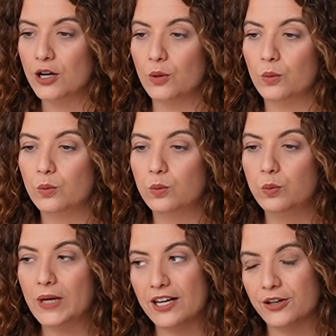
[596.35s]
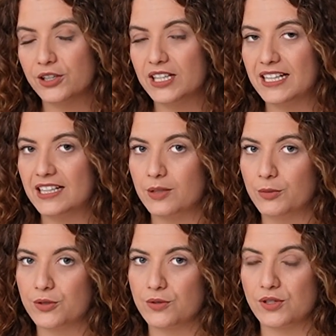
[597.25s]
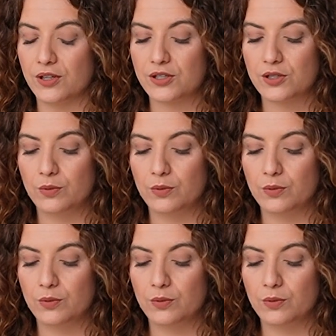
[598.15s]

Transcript: When are you going to get the most results?